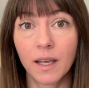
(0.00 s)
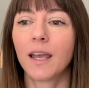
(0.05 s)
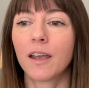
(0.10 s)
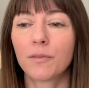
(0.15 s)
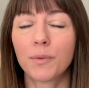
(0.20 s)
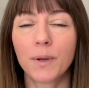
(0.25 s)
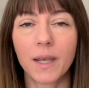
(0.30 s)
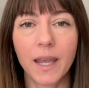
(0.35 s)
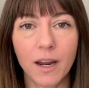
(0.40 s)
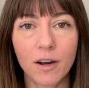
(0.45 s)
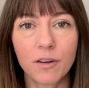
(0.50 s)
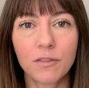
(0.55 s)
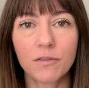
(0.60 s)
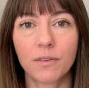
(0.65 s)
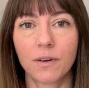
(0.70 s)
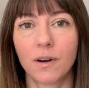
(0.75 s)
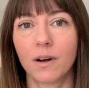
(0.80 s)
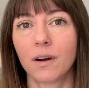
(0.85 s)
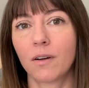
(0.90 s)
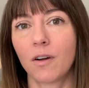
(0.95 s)
If we care
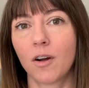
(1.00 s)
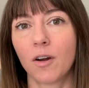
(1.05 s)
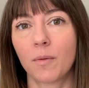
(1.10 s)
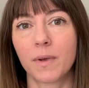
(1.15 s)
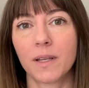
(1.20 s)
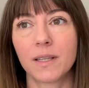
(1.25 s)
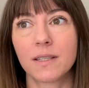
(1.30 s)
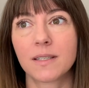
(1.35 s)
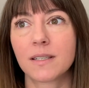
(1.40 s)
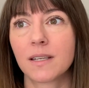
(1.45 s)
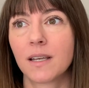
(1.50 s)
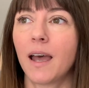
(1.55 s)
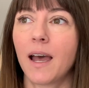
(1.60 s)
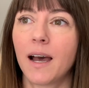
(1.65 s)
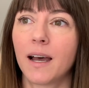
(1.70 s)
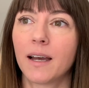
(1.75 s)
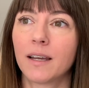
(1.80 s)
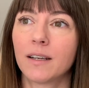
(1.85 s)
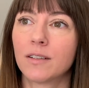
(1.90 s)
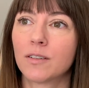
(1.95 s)
for our garments
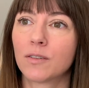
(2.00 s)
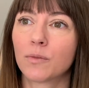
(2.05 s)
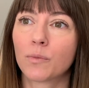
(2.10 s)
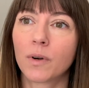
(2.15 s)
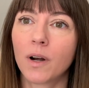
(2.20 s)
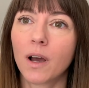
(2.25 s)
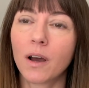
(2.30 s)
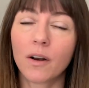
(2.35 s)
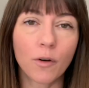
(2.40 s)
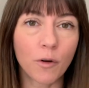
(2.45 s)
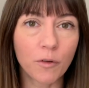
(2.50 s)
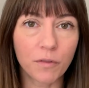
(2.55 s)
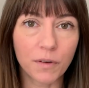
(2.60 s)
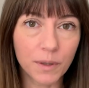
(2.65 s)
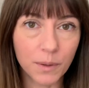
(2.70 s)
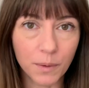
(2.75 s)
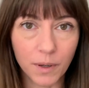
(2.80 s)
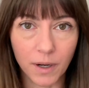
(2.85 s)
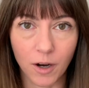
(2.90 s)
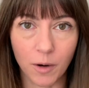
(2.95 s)
and we're not
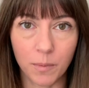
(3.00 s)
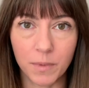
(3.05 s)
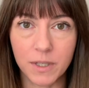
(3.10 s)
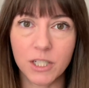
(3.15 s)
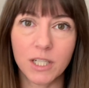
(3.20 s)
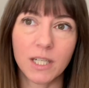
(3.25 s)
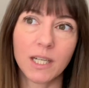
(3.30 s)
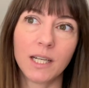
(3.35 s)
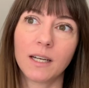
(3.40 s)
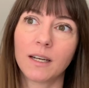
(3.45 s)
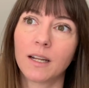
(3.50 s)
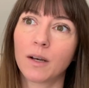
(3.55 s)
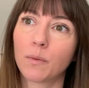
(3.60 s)
overloading our machine